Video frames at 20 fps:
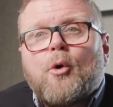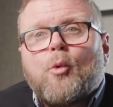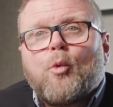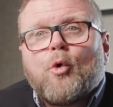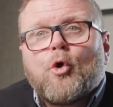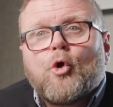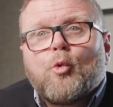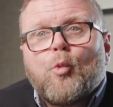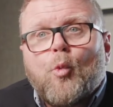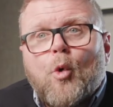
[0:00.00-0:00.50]

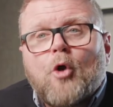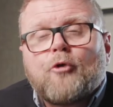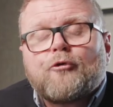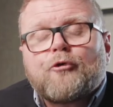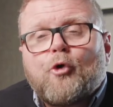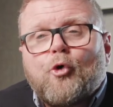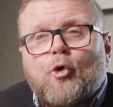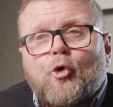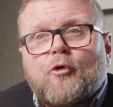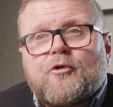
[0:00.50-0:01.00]
will want
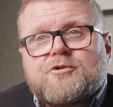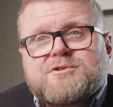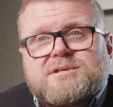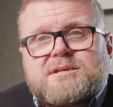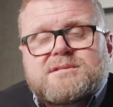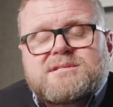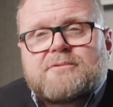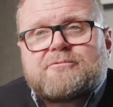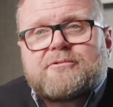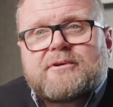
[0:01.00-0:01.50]
all the
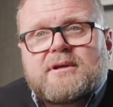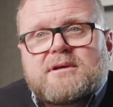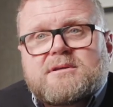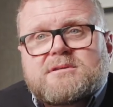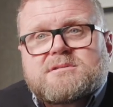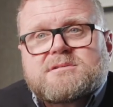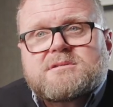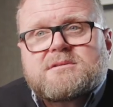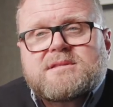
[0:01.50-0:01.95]
certificates.